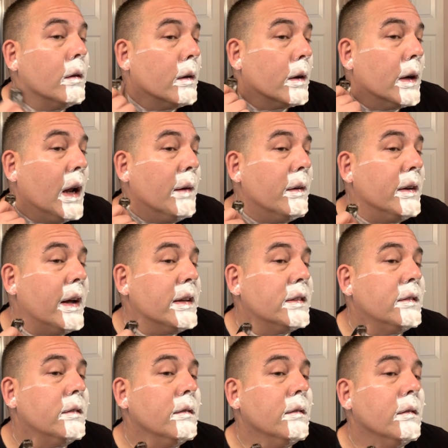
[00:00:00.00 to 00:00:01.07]
kind of a
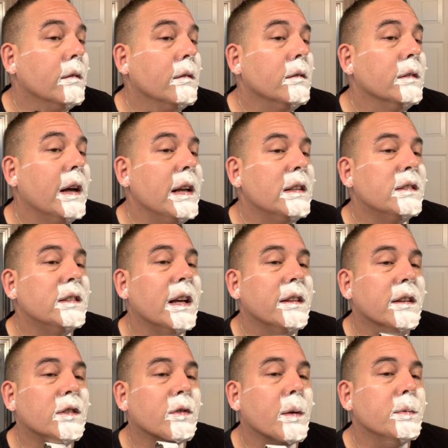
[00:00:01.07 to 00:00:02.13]
nice scent
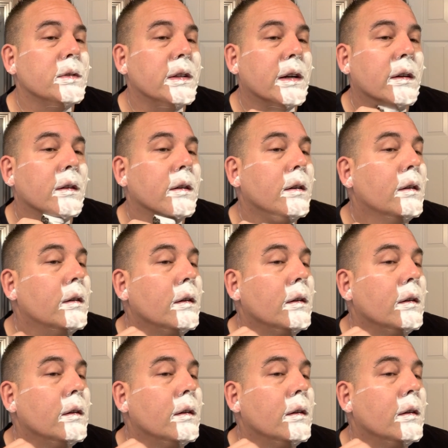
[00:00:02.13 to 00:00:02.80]
description there.